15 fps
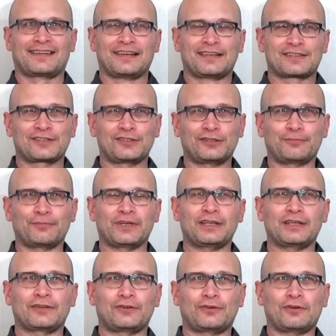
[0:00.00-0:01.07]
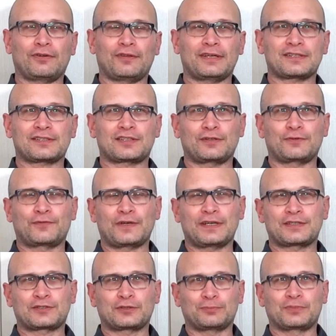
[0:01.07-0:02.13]
So there you go, that's the
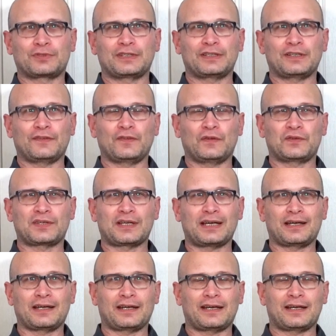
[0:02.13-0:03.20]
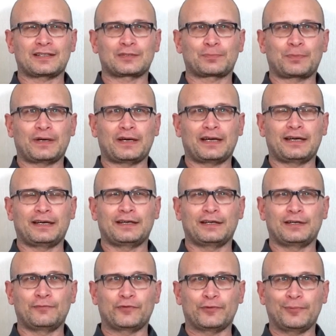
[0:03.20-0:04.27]
first update on the Target Aspar,
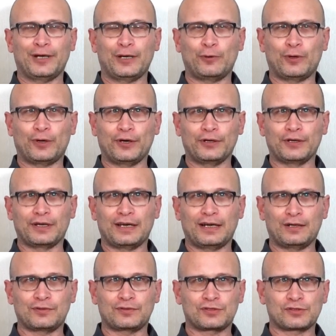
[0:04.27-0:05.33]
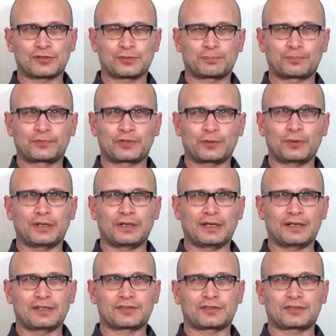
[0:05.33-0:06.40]
and from now on I'll just do it
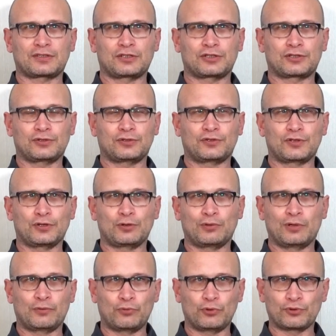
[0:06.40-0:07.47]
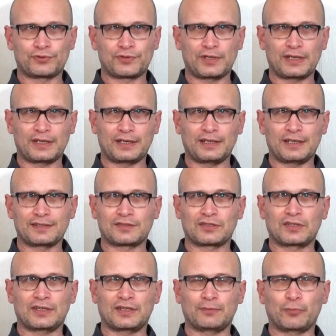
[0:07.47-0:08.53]
as you should do, rotating it,
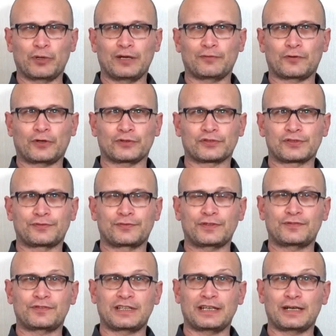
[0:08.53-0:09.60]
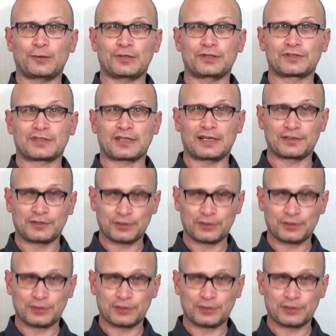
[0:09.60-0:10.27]
and when I've got to 50 hours I'll